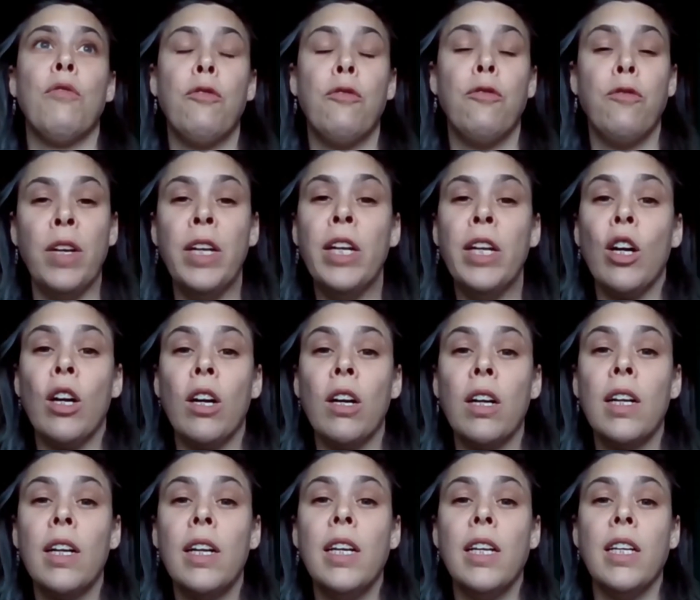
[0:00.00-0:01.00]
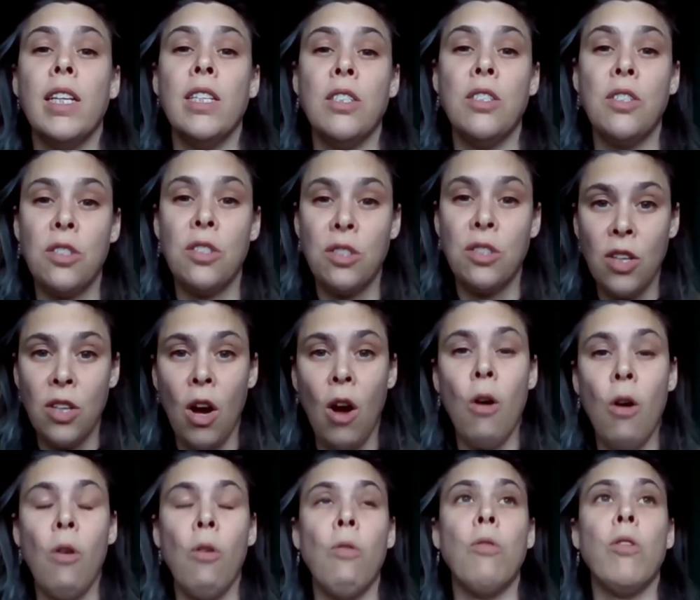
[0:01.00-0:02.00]
fear is
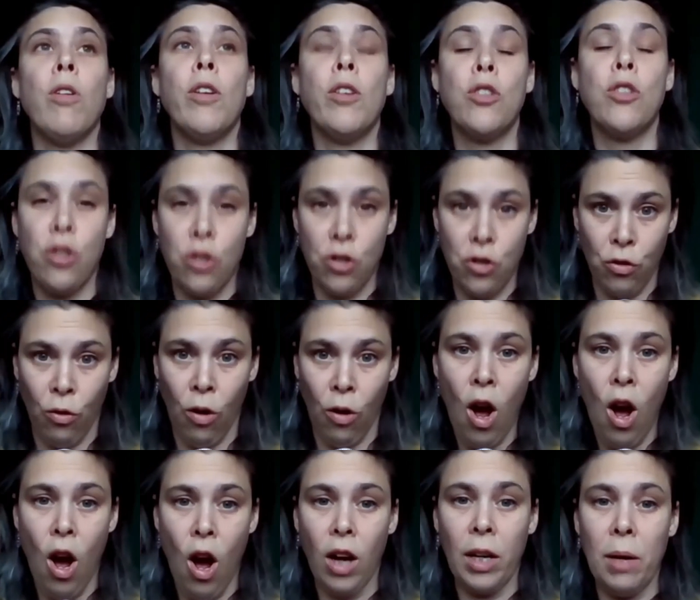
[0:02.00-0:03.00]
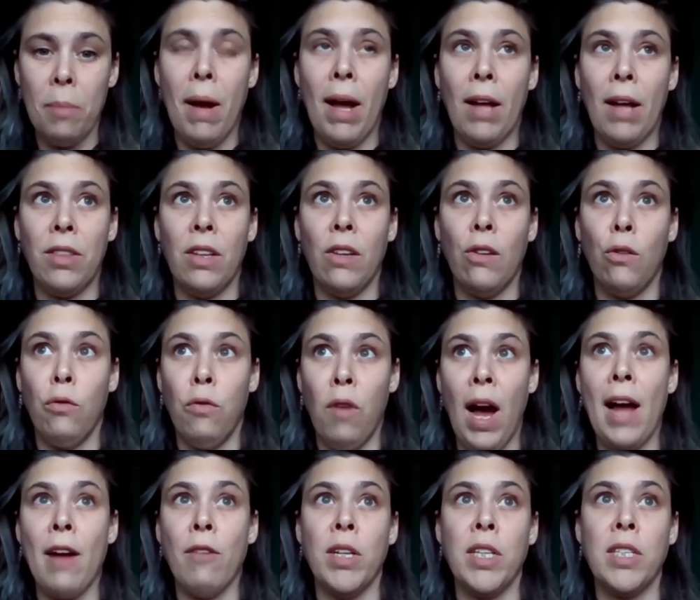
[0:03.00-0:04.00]
so strong about this
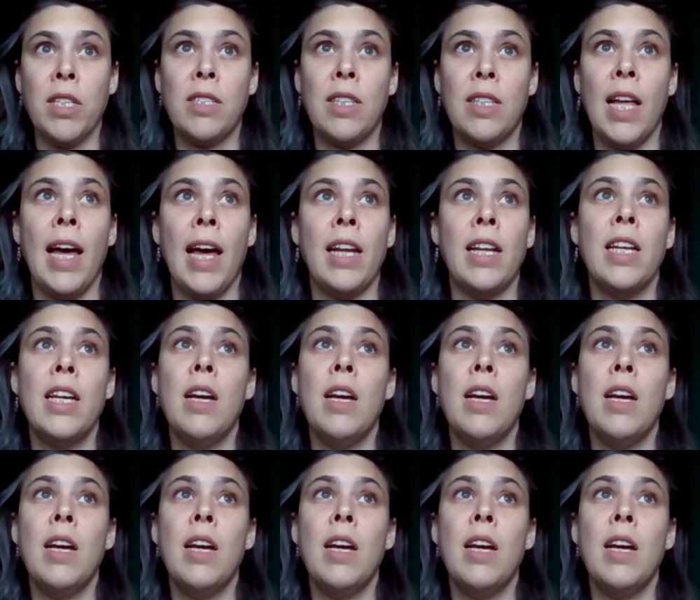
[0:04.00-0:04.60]
virus that